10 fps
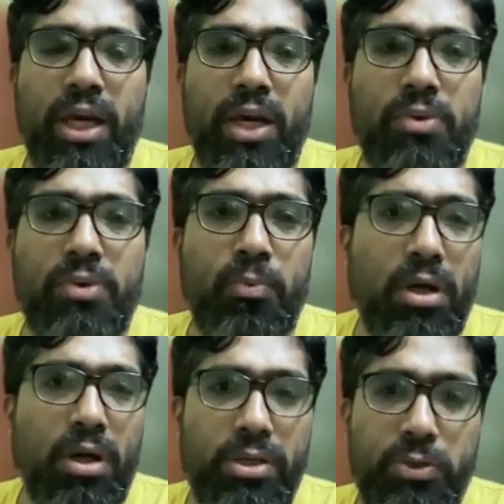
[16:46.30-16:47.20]
we have
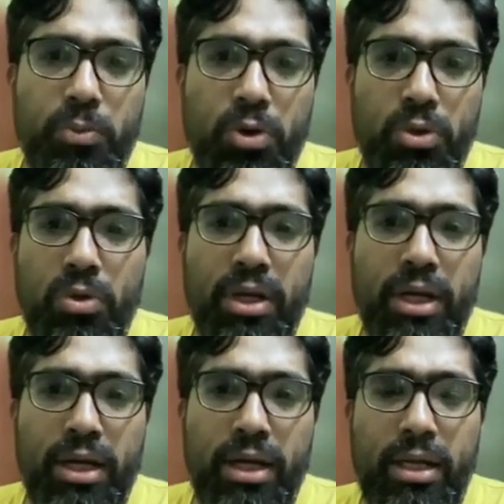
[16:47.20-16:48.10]
someone called Subodh
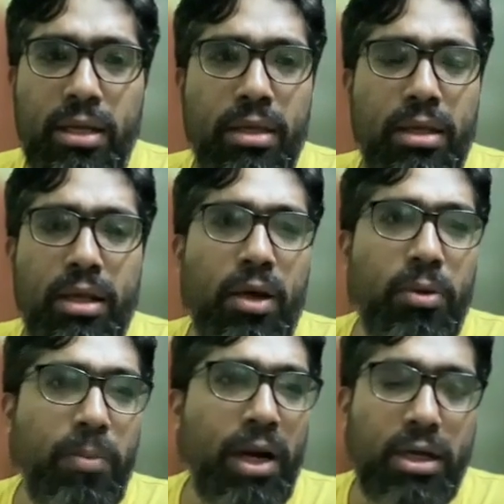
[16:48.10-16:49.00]
Kulkarni,
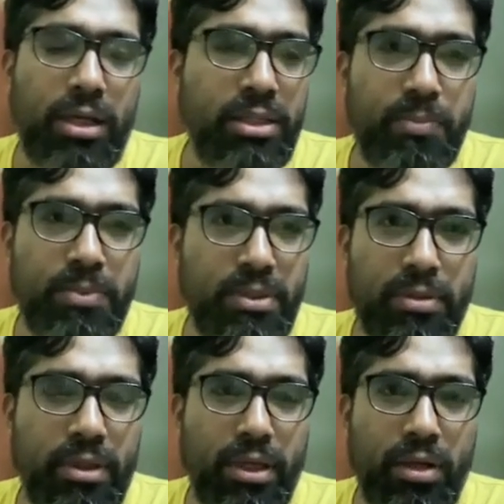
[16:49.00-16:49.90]
our
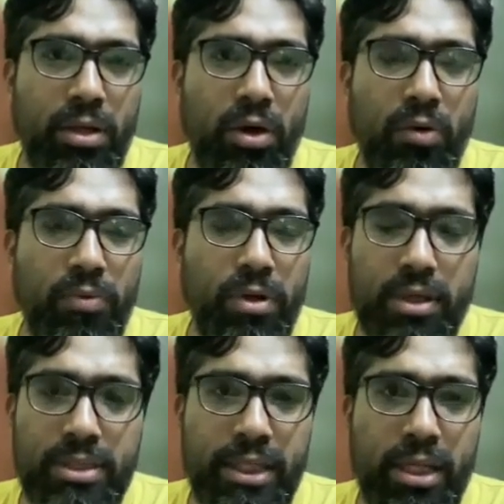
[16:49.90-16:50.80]
partnerships
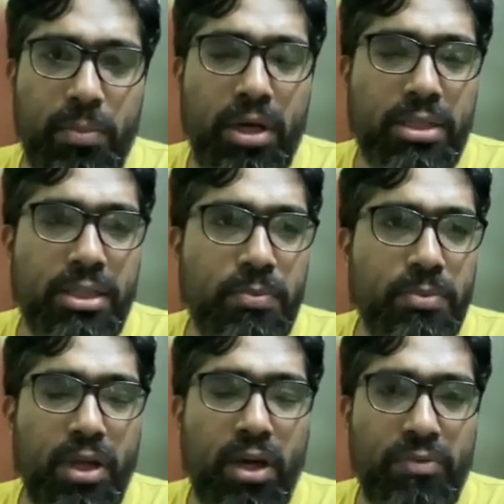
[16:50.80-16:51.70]
of senior
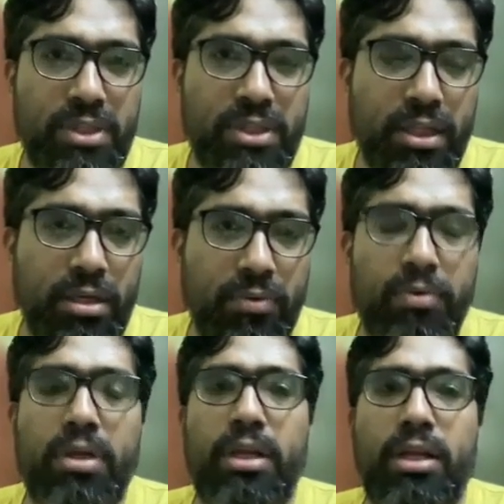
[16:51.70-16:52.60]
partnerships officer
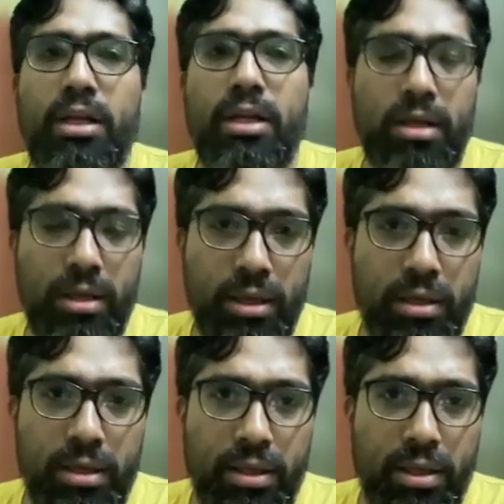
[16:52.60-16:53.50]
in
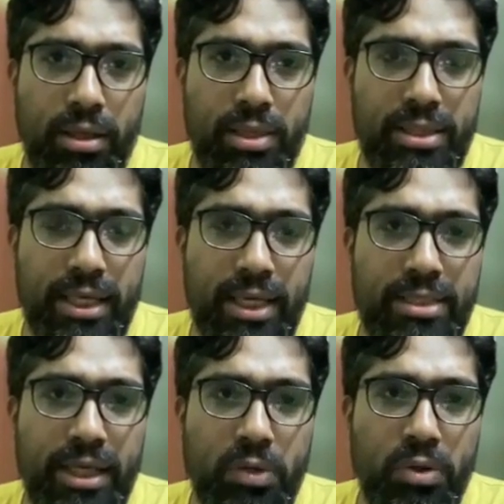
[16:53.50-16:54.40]

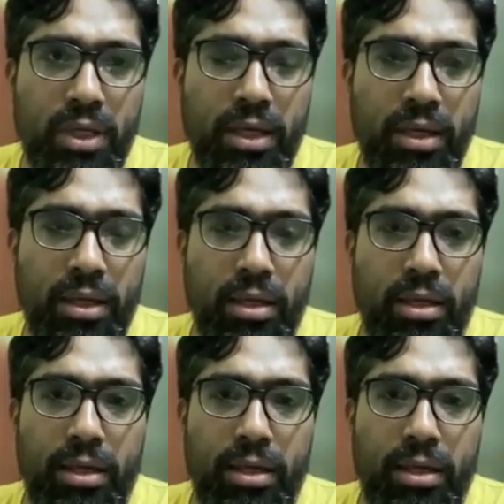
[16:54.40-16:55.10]
CSA2K.